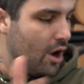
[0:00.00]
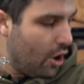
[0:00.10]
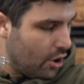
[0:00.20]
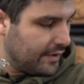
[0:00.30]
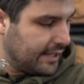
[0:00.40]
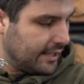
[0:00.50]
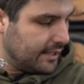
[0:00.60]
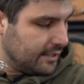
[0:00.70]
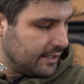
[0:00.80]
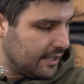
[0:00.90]
over
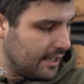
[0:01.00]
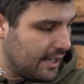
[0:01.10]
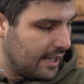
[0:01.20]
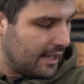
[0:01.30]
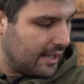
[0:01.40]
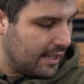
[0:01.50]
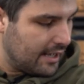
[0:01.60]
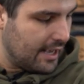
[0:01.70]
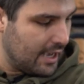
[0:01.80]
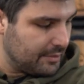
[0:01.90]
here,
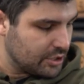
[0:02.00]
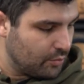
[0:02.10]
how much